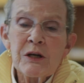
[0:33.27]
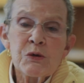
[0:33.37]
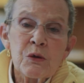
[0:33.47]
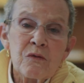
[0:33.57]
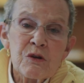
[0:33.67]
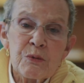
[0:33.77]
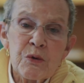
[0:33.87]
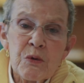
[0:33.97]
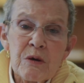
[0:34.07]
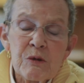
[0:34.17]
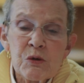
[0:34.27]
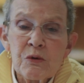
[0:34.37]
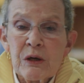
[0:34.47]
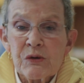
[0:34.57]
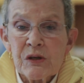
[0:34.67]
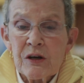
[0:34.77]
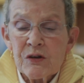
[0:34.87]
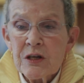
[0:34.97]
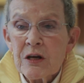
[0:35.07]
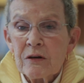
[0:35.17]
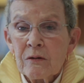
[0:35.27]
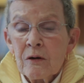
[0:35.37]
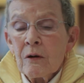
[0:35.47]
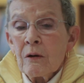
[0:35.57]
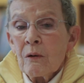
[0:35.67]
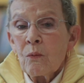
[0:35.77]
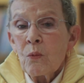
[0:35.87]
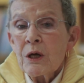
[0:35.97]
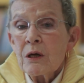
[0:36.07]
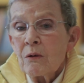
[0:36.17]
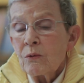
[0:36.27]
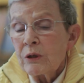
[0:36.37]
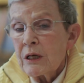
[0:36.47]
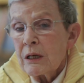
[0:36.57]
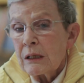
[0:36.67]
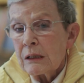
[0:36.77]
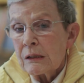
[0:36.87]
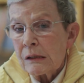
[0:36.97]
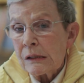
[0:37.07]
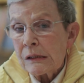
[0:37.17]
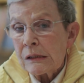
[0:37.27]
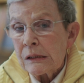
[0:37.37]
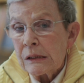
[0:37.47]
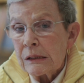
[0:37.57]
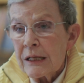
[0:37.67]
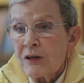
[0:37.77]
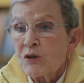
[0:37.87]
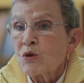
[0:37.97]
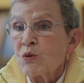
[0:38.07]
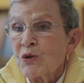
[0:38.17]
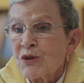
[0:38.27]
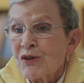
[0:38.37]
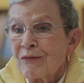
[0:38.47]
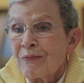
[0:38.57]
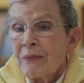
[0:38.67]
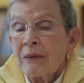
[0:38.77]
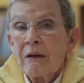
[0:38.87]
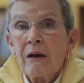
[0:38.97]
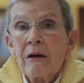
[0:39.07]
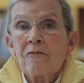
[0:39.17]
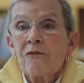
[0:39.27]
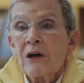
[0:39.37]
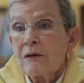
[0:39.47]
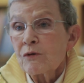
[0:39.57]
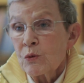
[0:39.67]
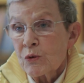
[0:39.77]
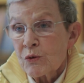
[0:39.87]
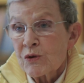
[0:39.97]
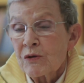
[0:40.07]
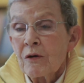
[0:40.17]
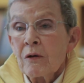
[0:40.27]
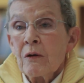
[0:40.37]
I took over the program in 2018, we only had 8 students and 5 tutors.